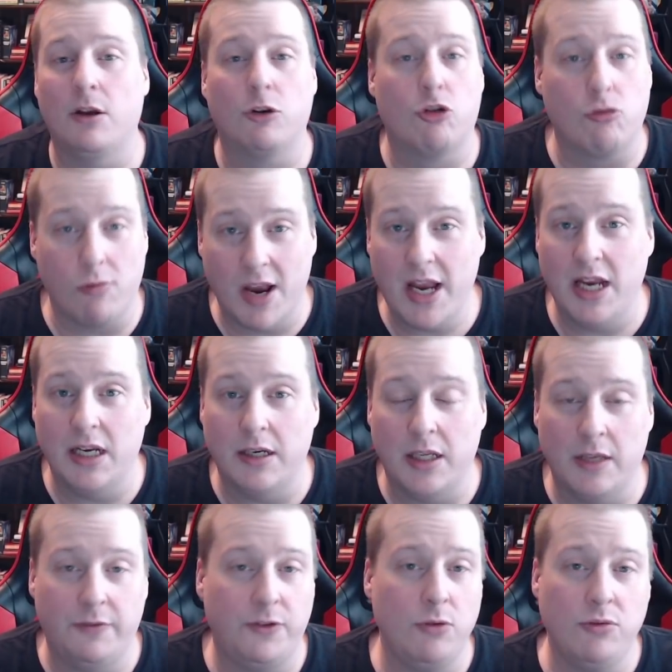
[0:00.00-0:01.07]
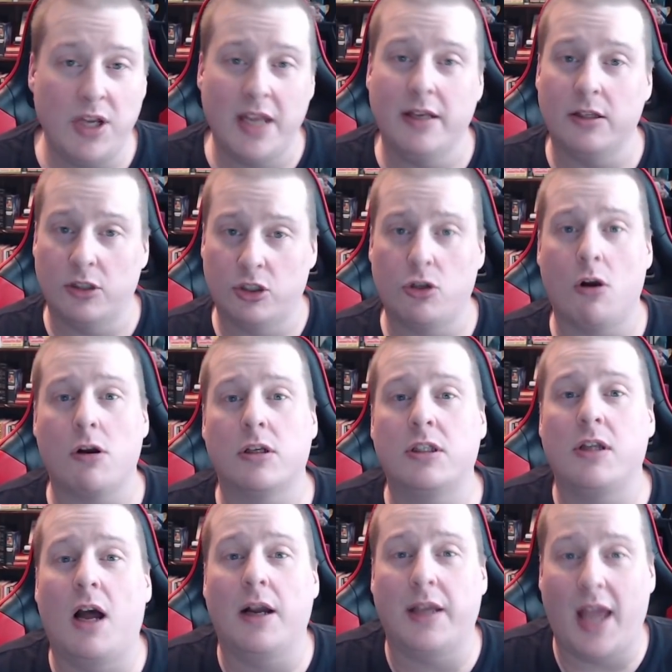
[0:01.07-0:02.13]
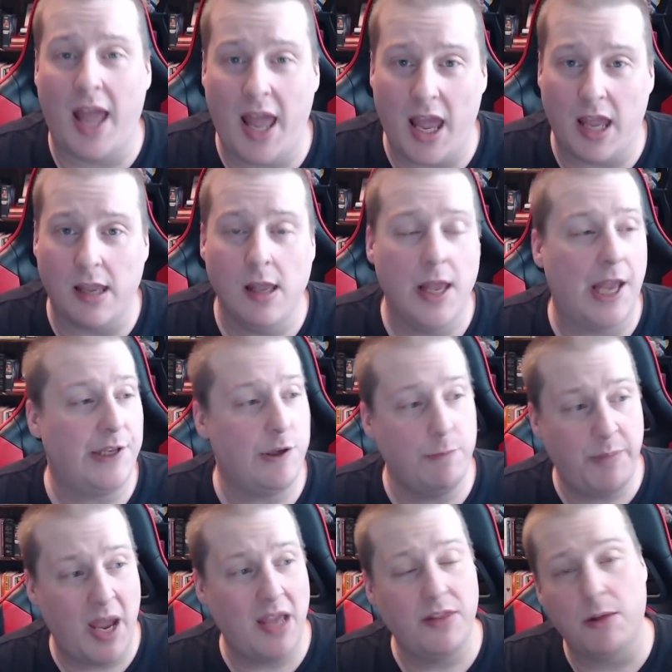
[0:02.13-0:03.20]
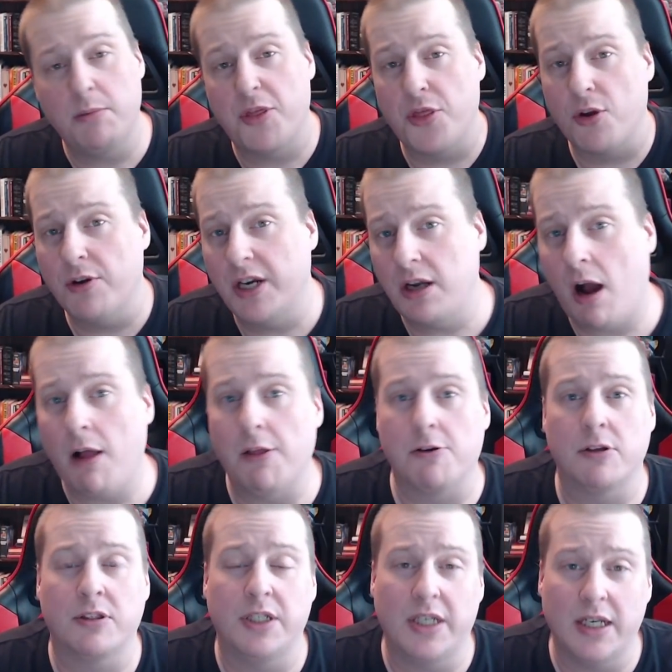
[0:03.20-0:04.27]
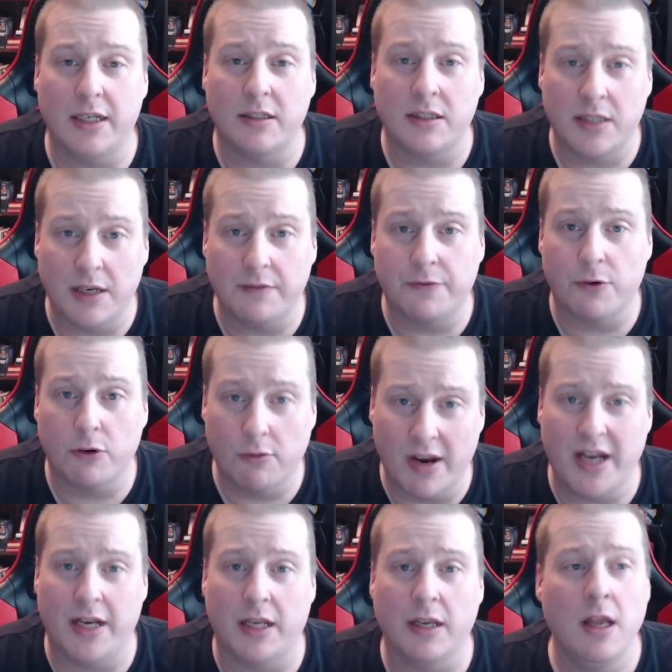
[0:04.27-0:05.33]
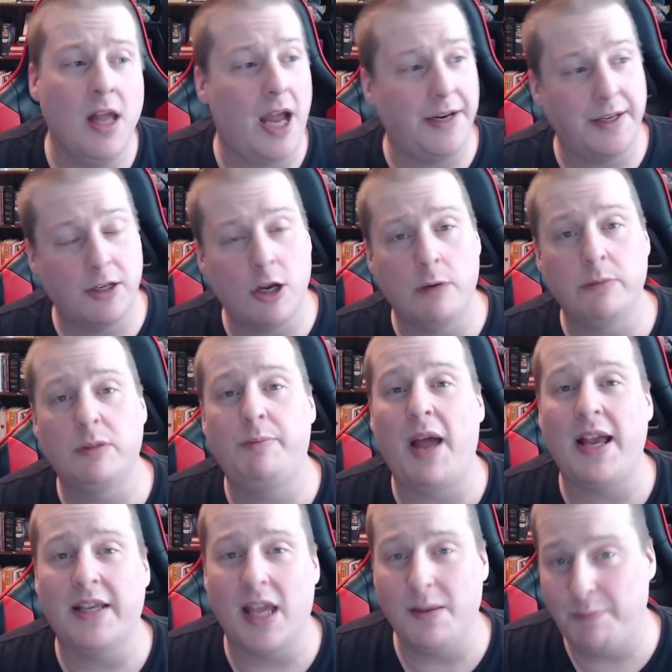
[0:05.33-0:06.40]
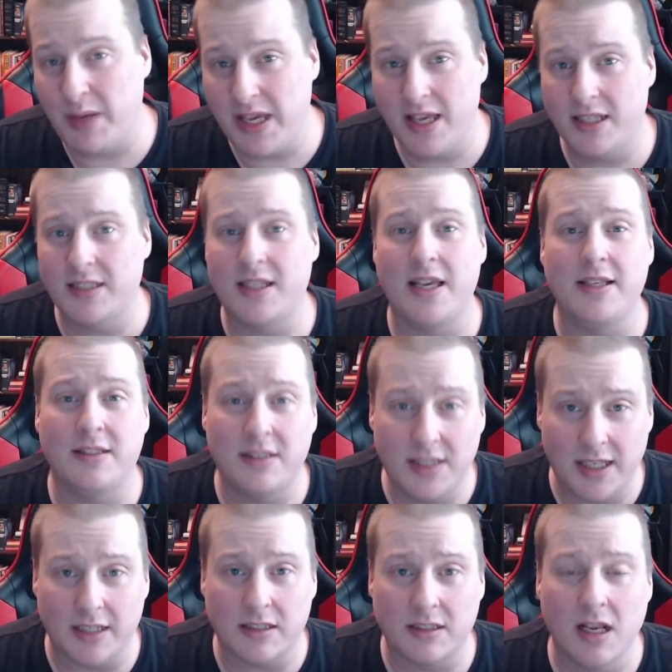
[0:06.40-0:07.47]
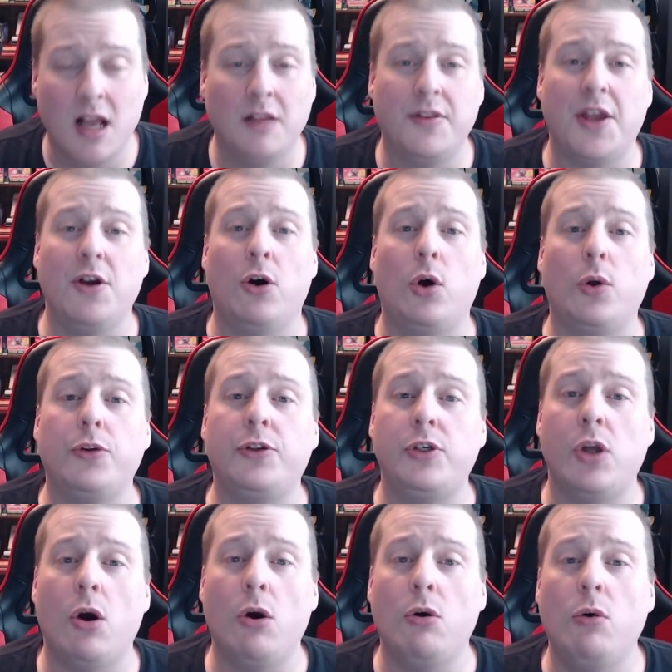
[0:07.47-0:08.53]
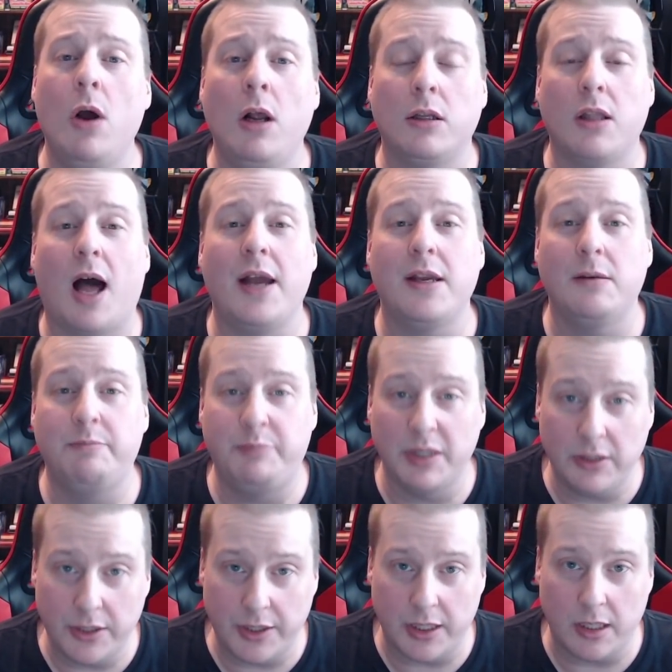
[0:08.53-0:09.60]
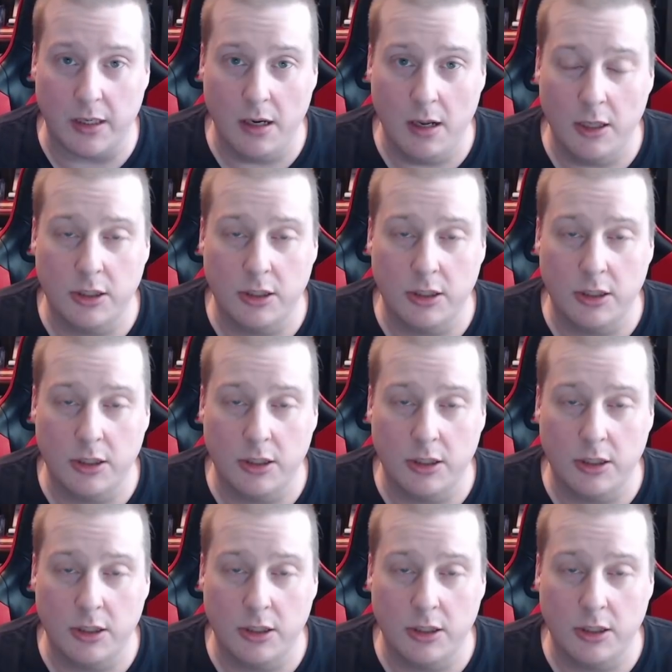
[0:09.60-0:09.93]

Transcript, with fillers: grade. If you take a StarStock A and you pay them $30 to get it sent for grading and it comes back a PSA 6, they hold no liability.